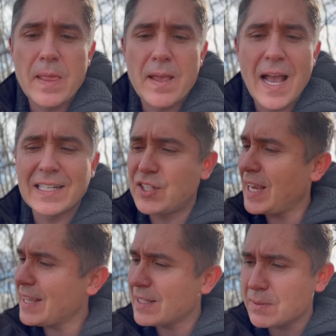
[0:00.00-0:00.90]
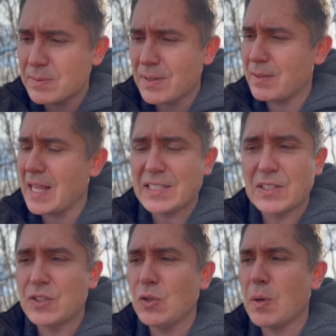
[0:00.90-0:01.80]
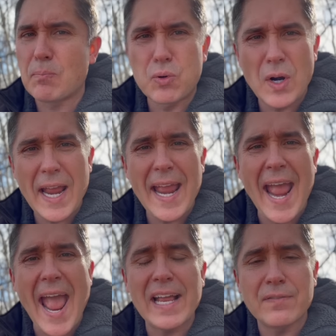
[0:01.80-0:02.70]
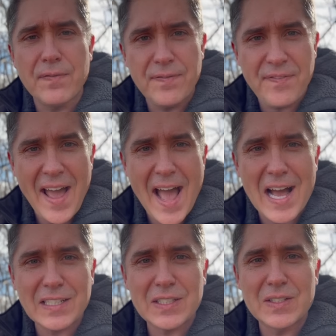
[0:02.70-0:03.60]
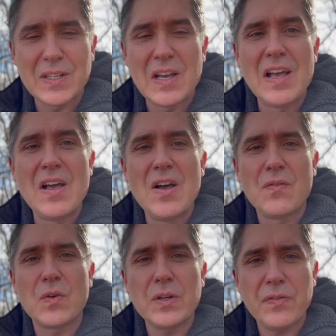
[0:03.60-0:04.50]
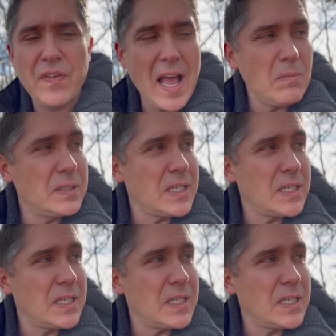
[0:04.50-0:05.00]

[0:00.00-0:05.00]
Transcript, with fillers: And take this lesson too and pray and fast for your families.